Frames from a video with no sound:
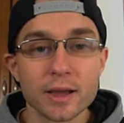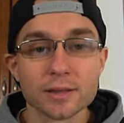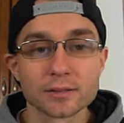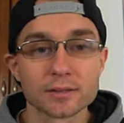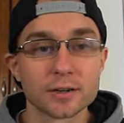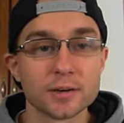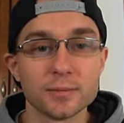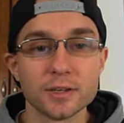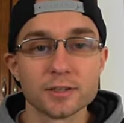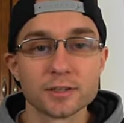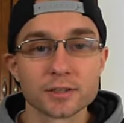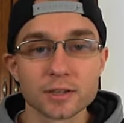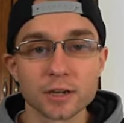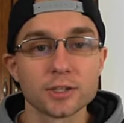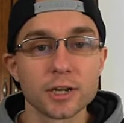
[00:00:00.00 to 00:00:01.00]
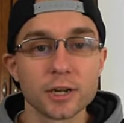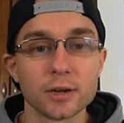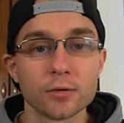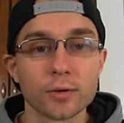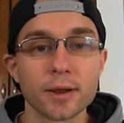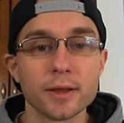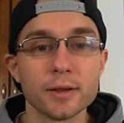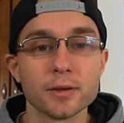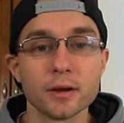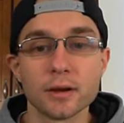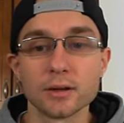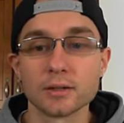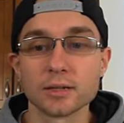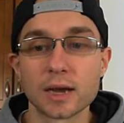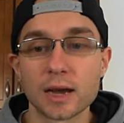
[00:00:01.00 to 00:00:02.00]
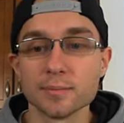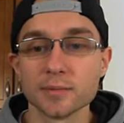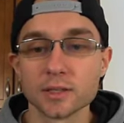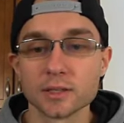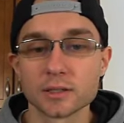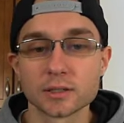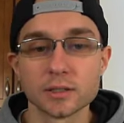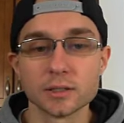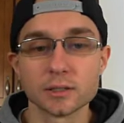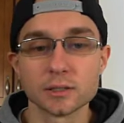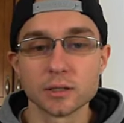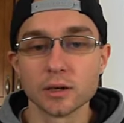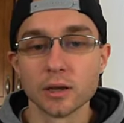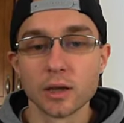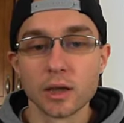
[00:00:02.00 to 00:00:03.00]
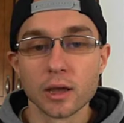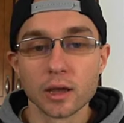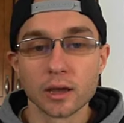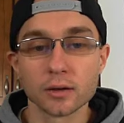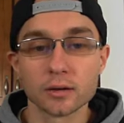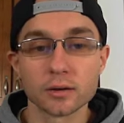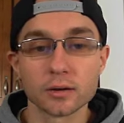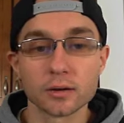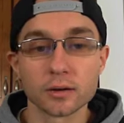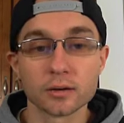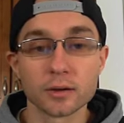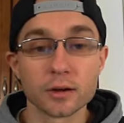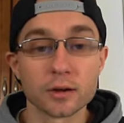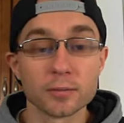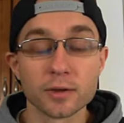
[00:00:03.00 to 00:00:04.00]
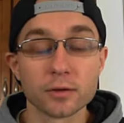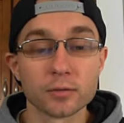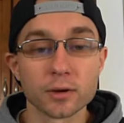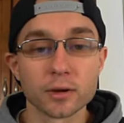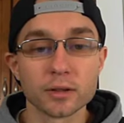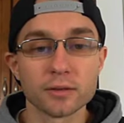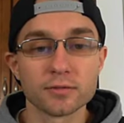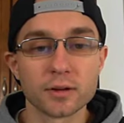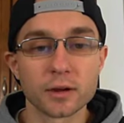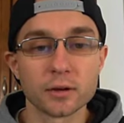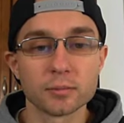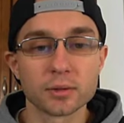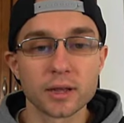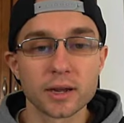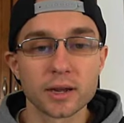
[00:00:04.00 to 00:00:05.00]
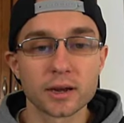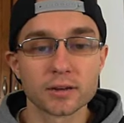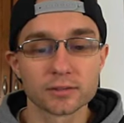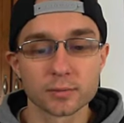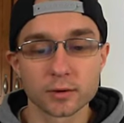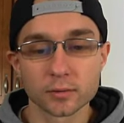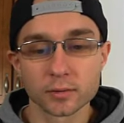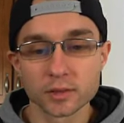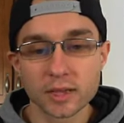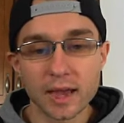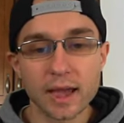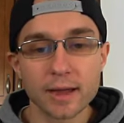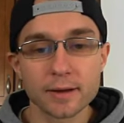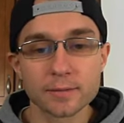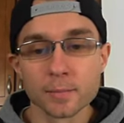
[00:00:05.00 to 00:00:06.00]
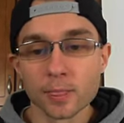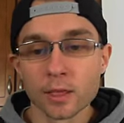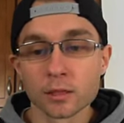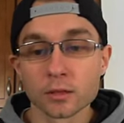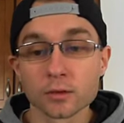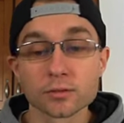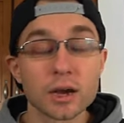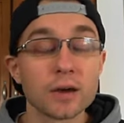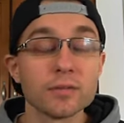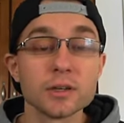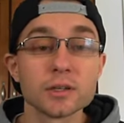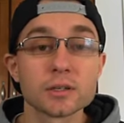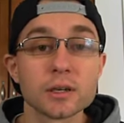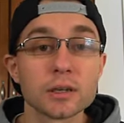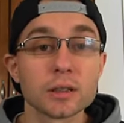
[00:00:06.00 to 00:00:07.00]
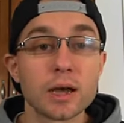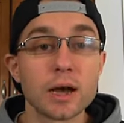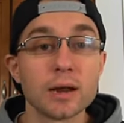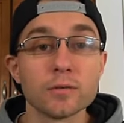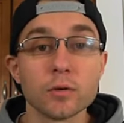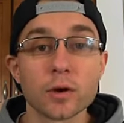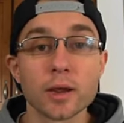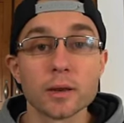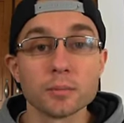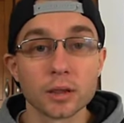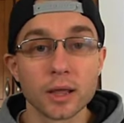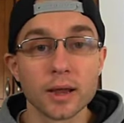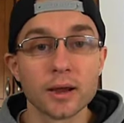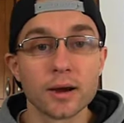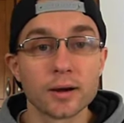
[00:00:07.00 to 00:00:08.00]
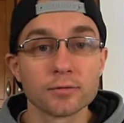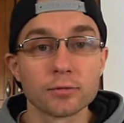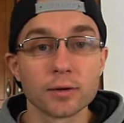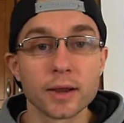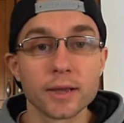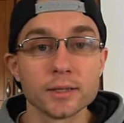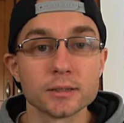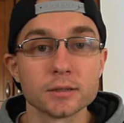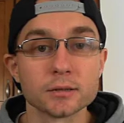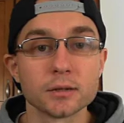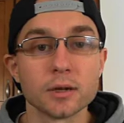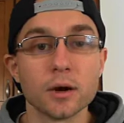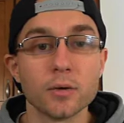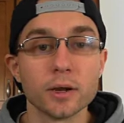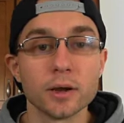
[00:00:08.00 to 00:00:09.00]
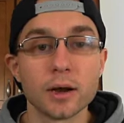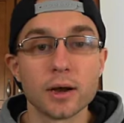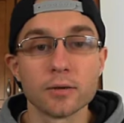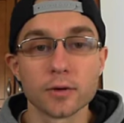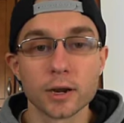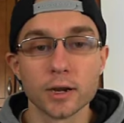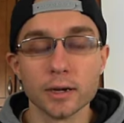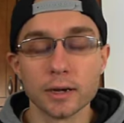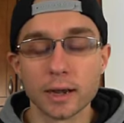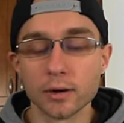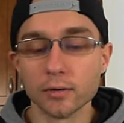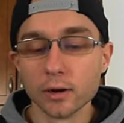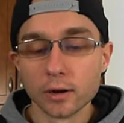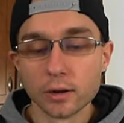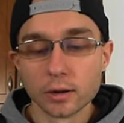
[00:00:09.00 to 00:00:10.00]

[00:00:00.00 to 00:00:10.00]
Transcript: It's going to be such a great uh, time this season and uh, going to be a really fun playoffs. But with that, there's obviously a lot of great playoff races going on right now.